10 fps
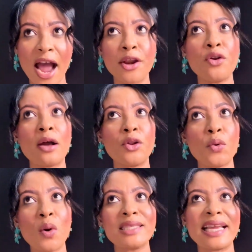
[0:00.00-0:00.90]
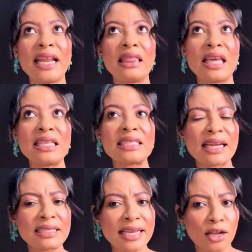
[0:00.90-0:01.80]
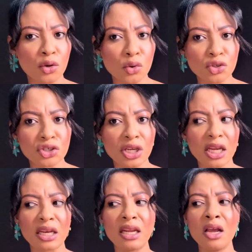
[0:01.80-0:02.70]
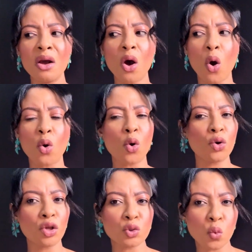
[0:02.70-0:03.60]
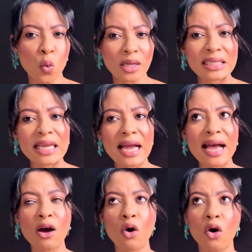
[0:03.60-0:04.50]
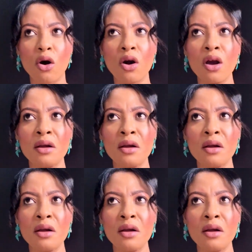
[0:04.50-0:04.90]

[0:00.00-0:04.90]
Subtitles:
I know I don't want anything suntan lotion or coconut water or